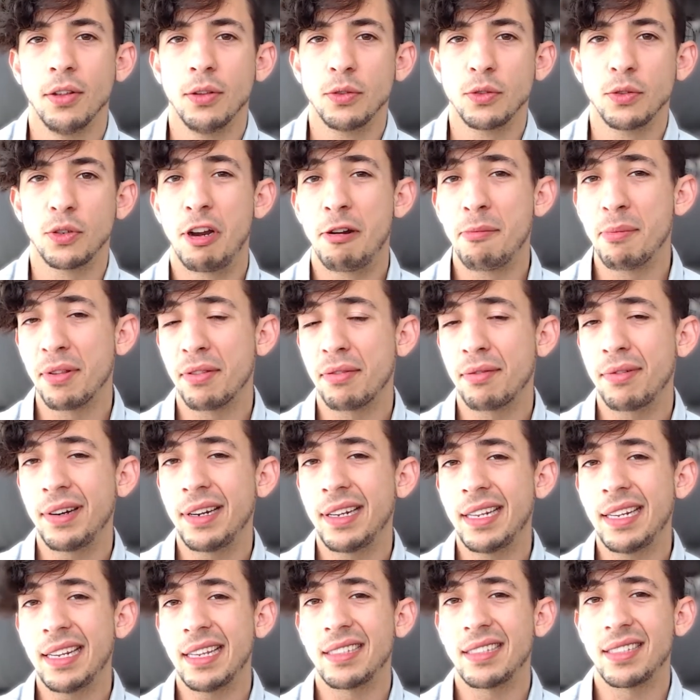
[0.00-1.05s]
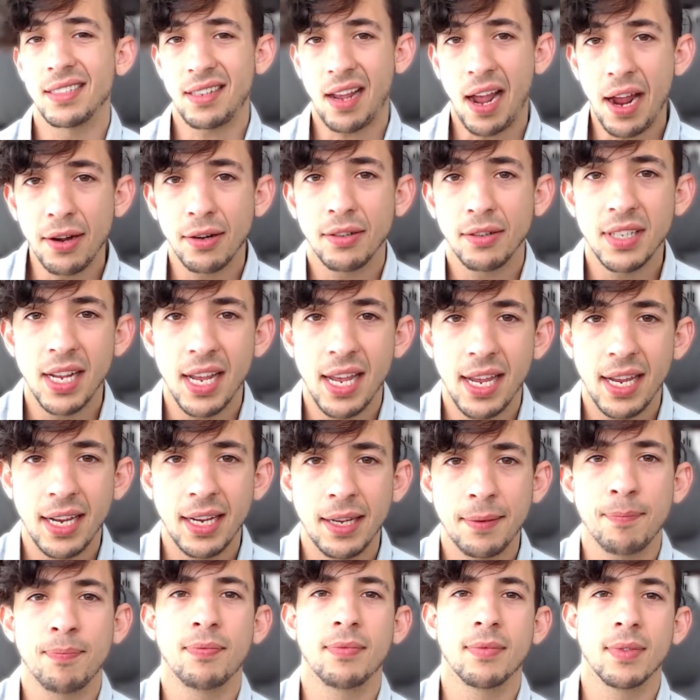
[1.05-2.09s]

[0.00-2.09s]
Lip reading: So number 3 is a title tag.